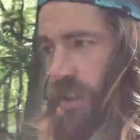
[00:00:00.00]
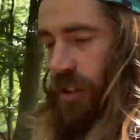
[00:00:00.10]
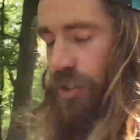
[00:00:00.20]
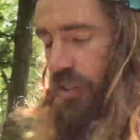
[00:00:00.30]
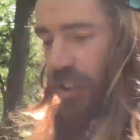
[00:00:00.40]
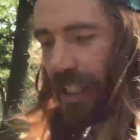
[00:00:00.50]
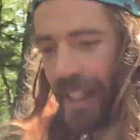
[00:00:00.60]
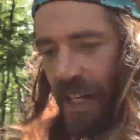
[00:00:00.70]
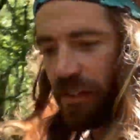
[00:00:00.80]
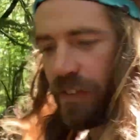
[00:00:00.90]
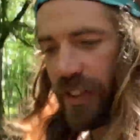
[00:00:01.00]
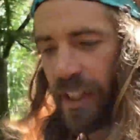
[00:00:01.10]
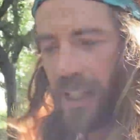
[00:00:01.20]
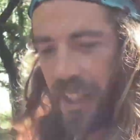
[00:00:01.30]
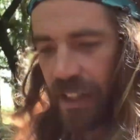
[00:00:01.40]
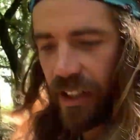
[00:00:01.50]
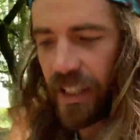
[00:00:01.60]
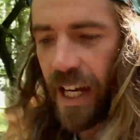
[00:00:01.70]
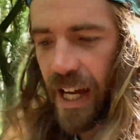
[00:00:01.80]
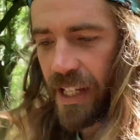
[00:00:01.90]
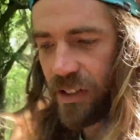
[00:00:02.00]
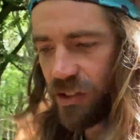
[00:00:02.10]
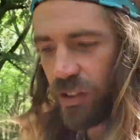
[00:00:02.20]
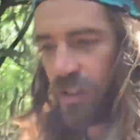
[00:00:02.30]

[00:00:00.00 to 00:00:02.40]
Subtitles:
just selling everything and anything I can to